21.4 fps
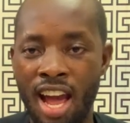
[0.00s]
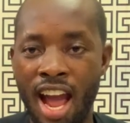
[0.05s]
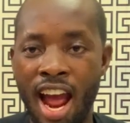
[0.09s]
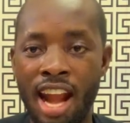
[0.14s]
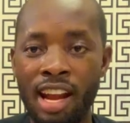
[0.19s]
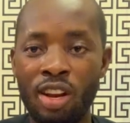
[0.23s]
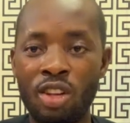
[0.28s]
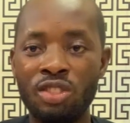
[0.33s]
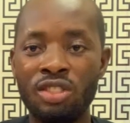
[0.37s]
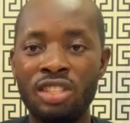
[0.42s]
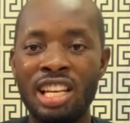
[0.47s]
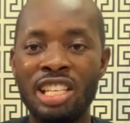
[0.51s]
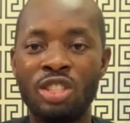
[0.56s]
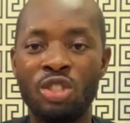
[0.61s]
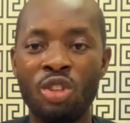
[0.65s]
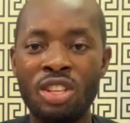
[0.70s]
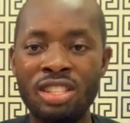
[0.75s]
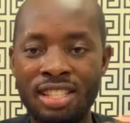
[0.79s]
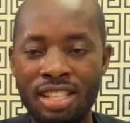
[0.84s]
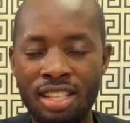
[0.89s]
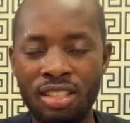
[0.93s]
and there's
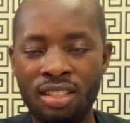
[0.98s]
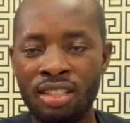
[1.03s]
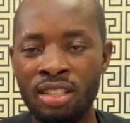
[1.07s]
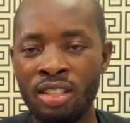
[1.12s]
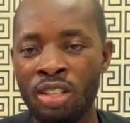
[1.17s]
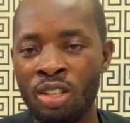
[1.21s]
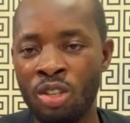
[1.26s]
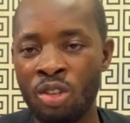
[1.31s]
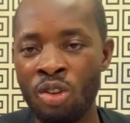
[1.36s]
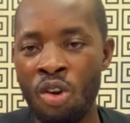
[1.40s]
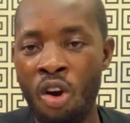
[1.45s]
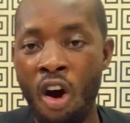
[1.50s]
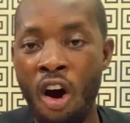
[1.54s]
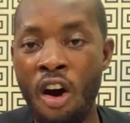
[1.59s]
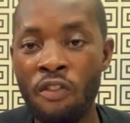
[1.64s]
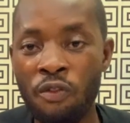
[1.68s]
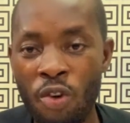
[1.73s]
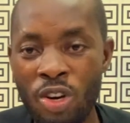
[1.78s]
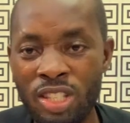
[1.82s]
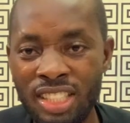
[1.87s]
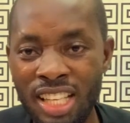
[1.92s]
nothing.
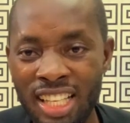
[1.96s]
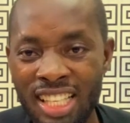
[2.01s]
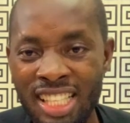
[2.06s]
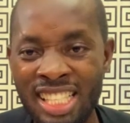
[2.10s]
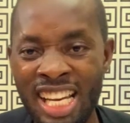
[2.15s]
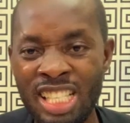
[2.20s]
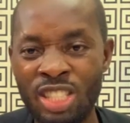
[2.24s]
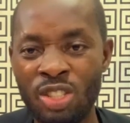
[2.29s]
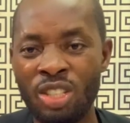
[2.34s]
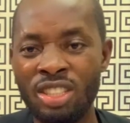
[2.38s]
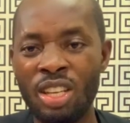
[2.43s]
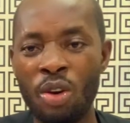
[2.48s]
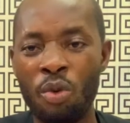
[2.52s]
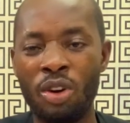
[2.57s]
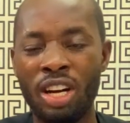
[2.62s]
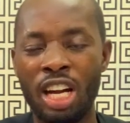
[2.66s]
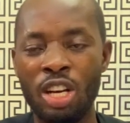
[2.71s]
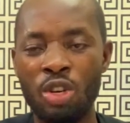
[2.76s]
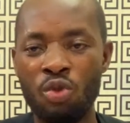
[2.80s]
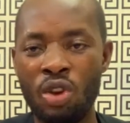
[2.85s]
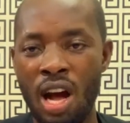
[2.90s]
Unfortunately, there's nothing we
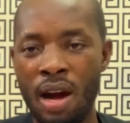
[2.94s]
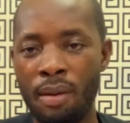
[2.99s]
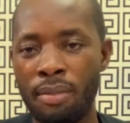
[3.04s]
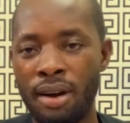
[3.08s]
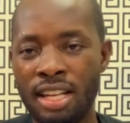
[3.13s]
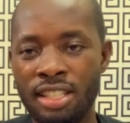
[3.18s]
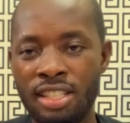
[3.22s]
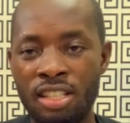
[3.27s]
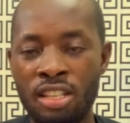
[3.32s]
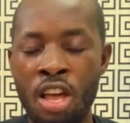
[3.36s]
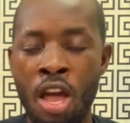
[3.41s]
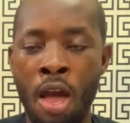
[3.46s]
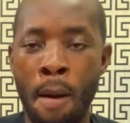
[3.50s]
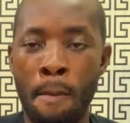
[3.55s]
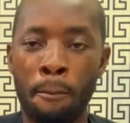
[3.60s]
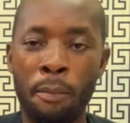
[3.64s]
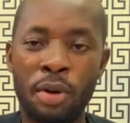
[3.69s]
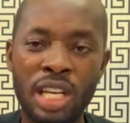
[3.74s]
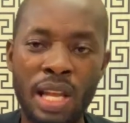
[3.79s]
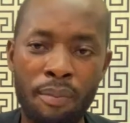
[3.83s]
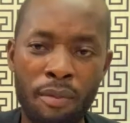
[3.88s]
can do about it.
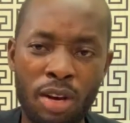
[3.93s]
But the